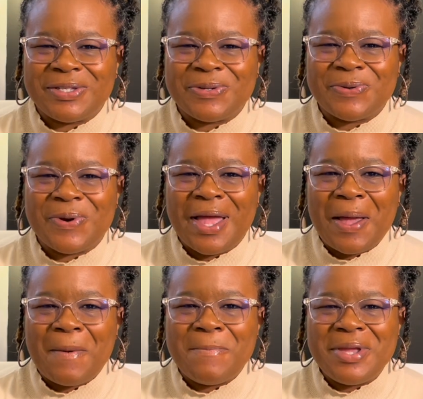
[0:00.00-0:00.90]
to
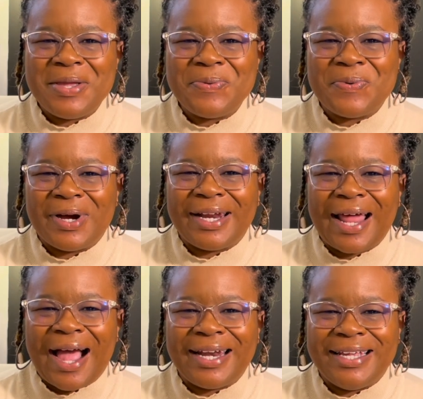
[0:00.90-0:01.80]
be what
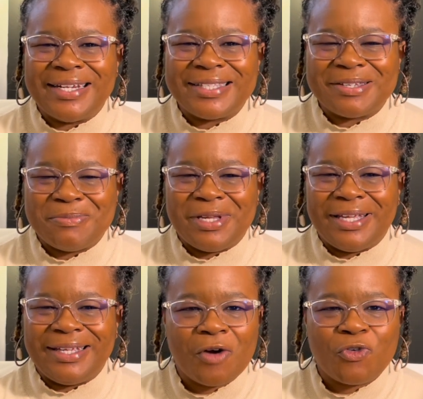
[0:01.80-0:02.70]
I need it to
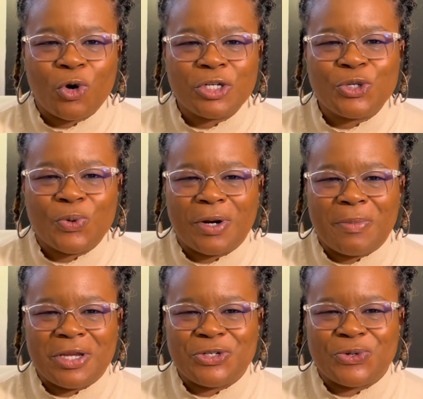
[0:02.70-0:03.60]
be. Of course, you want to
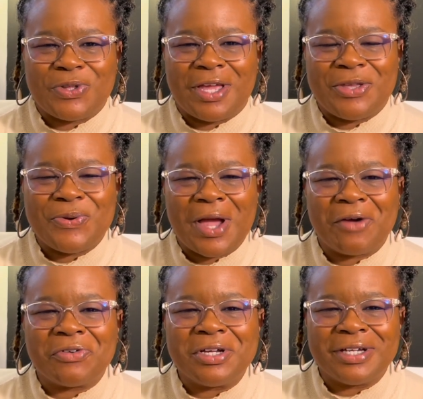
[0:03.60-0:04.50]
make sure that you
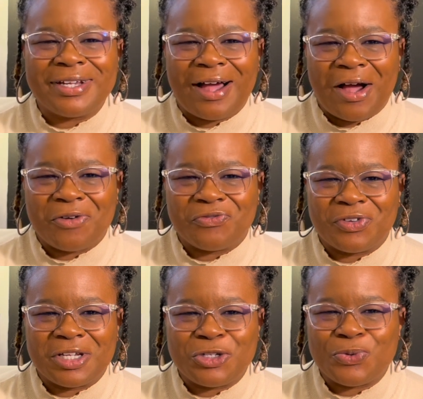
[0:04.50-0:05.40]
have good
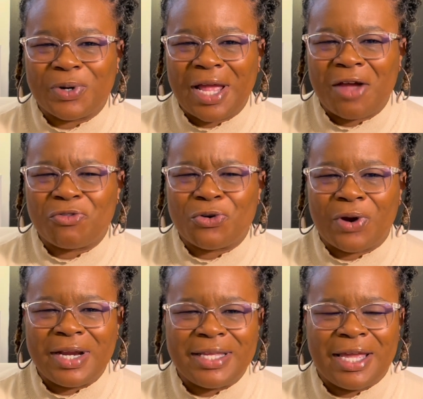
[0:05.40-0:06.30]
conflict. You want to have
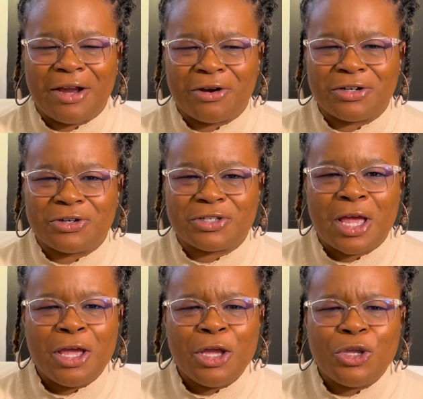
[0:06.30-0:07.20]
great characters.
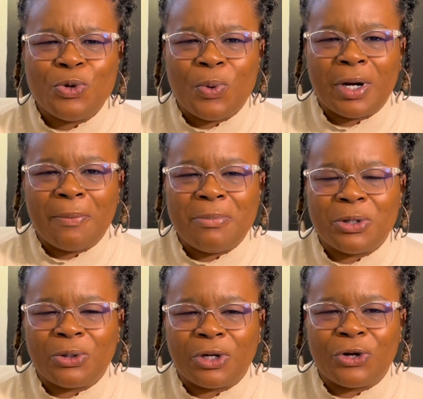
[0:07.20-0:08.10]
You want to
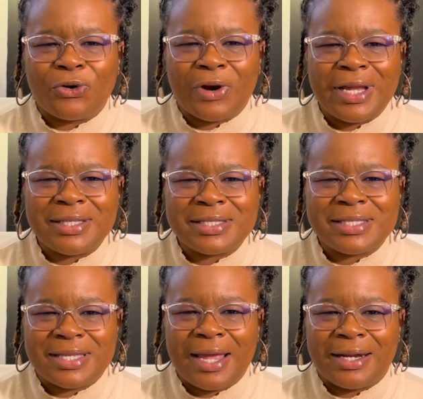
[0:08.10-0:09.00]
build a great
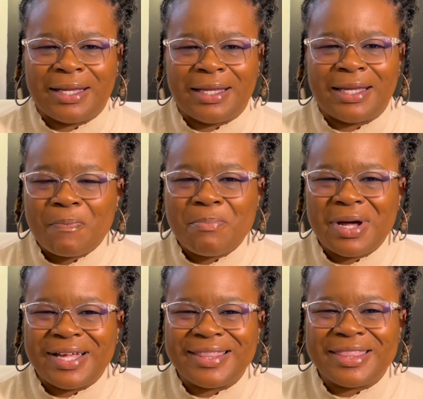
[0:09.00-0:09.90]
setting,
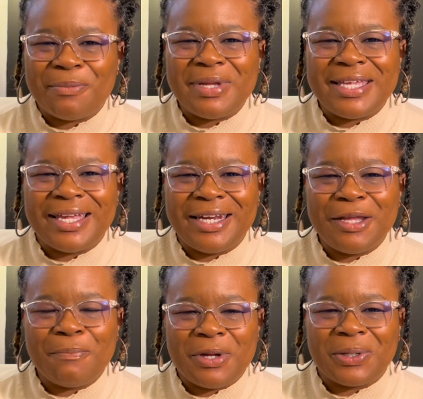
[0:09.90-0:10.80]
but the
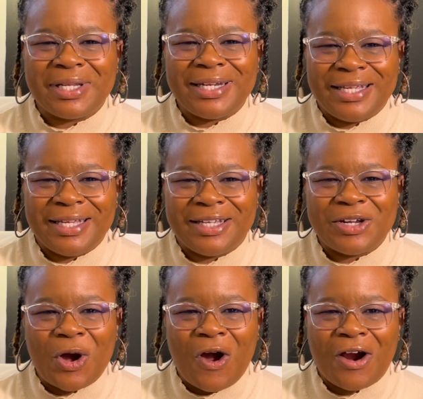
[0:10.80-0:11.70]
beginning, middle, and
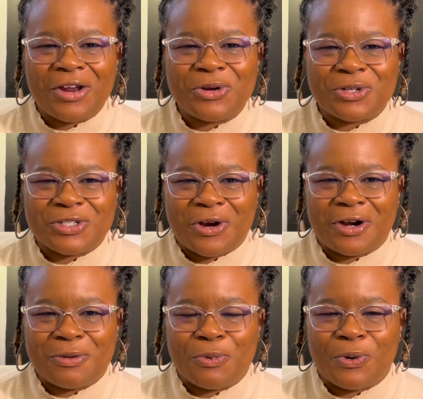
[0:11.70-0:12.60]
end are your
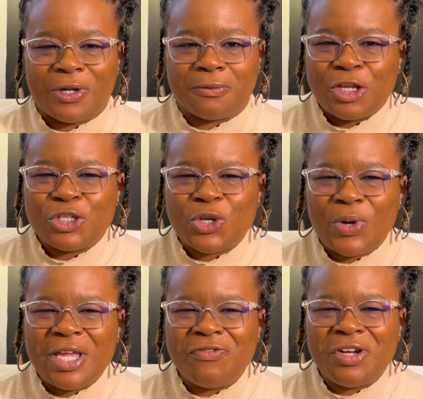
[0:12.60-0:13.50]
starting point. So
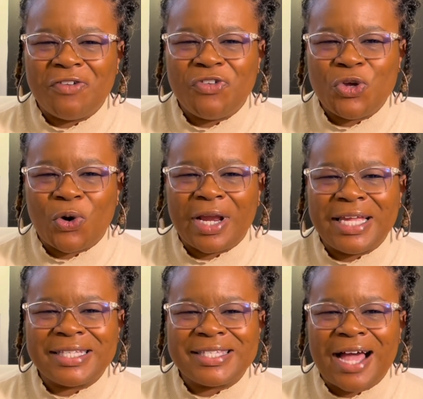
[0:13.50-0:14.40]
even if your
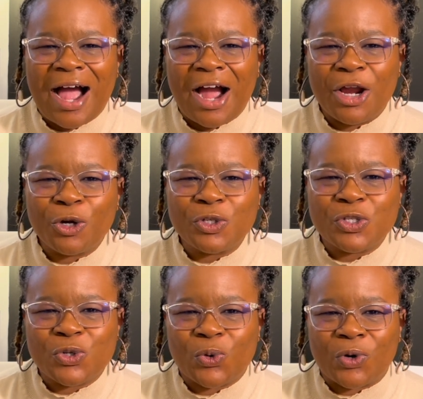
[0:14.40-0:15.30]
entire
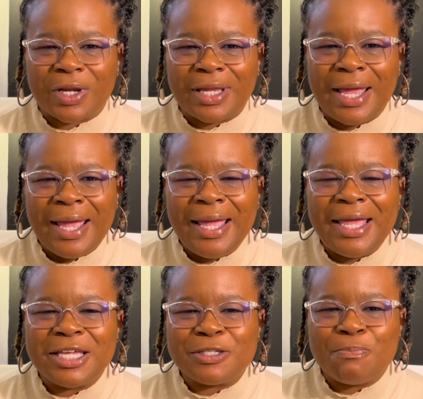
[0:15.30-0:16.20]
story
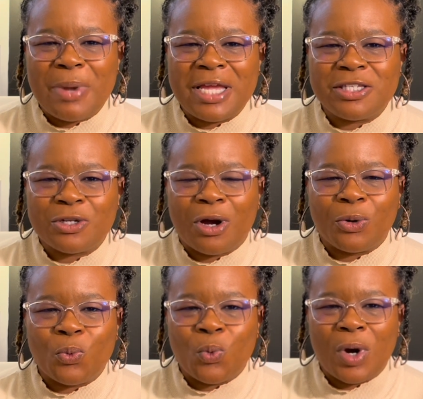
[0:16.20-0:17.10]
is based
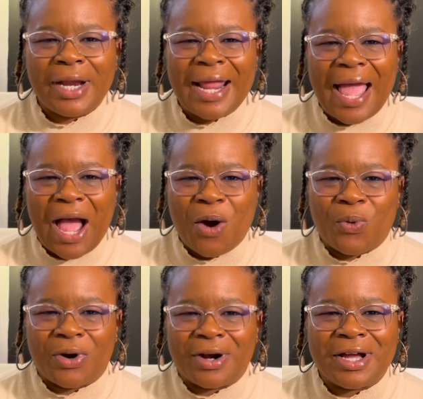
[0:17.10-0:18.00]
on 1
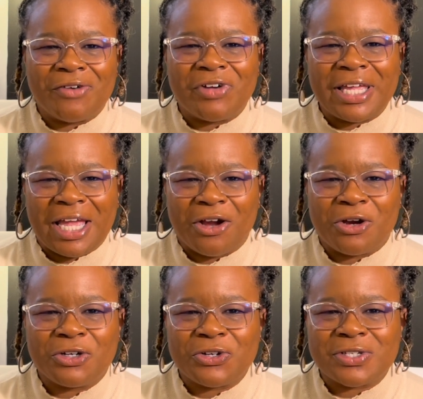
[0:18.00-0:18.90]
hour of a
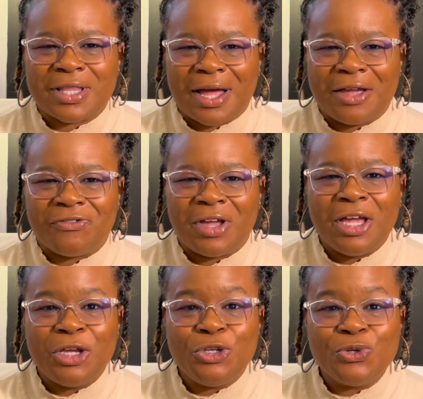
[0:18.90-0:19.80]
character's life,
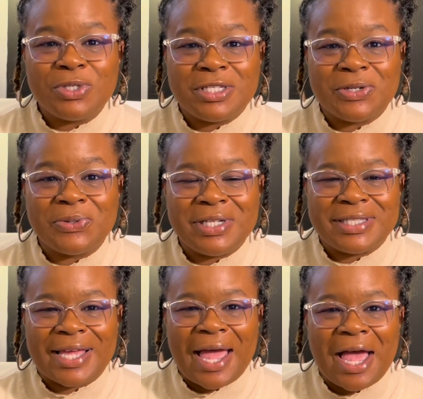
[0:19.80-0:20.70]
you still need
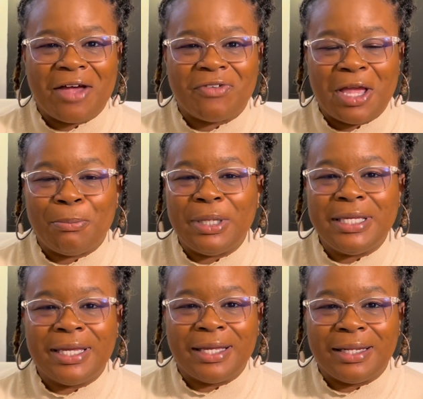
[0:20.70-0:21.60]
to have a
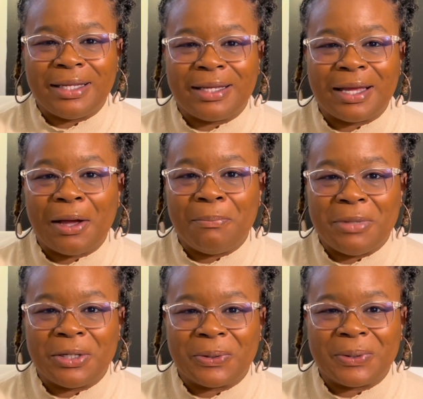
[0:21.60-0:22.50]
beginning, a
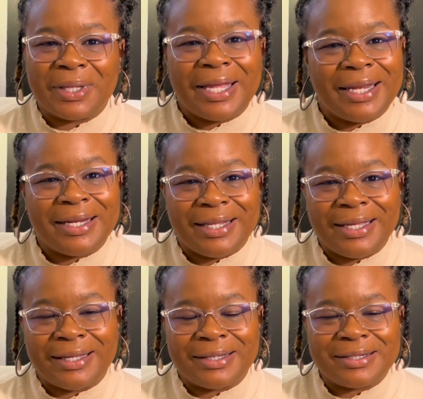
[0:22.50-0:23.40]
middle, and an
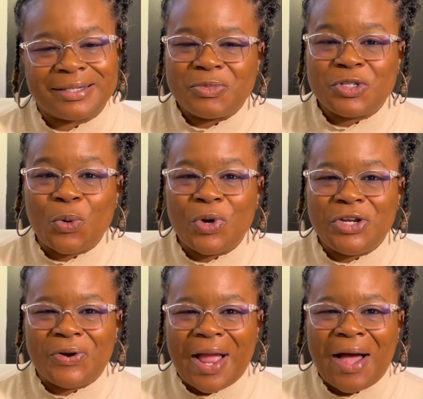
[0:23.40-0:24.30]
end. So when
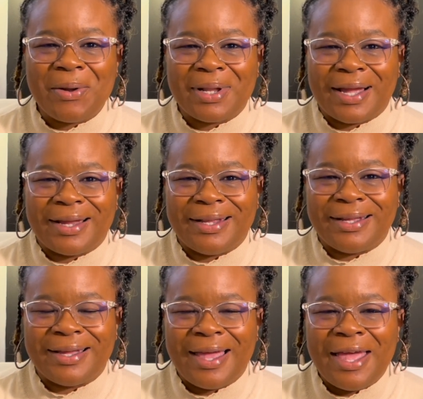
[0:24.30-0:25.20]
you're outlining,